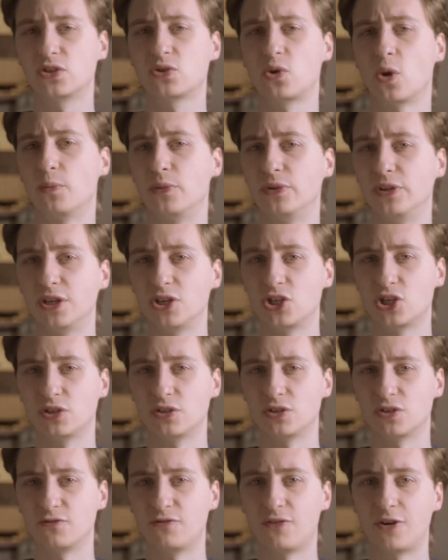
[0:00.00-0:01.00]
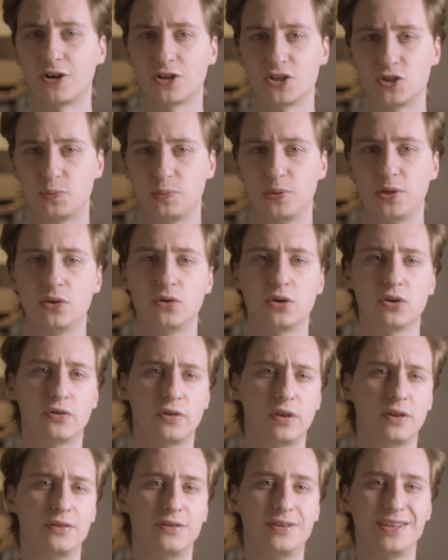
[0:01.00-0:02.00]
combination is far superior
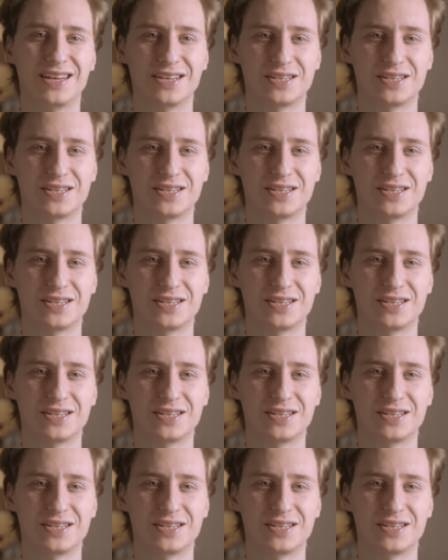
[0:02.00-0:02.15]
than the